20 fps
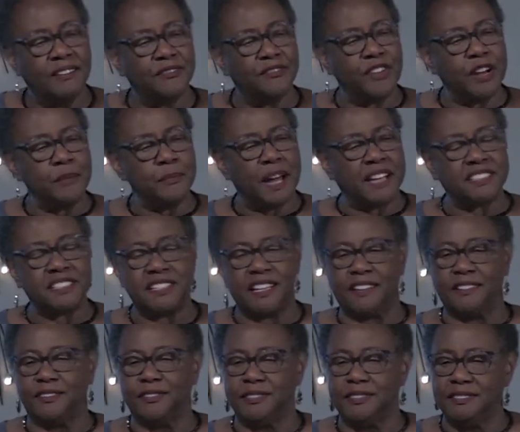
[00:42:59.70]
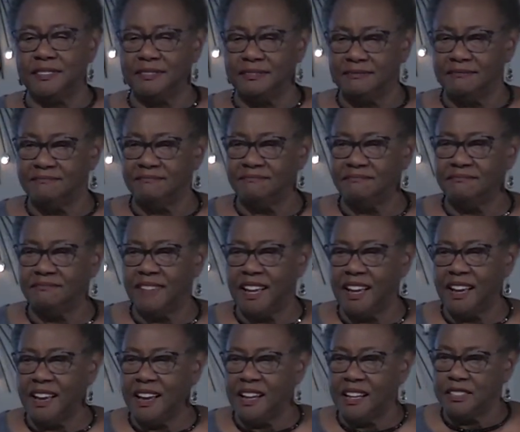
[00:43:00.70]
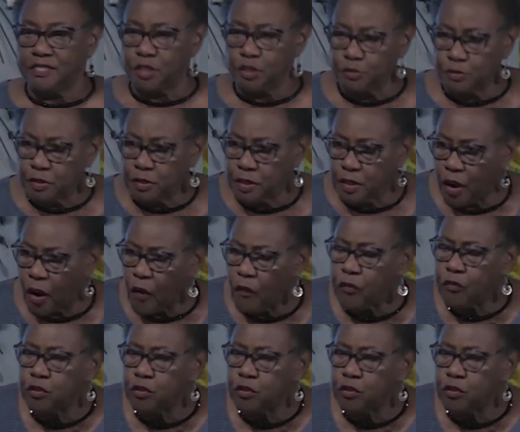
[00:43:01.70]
free myself to go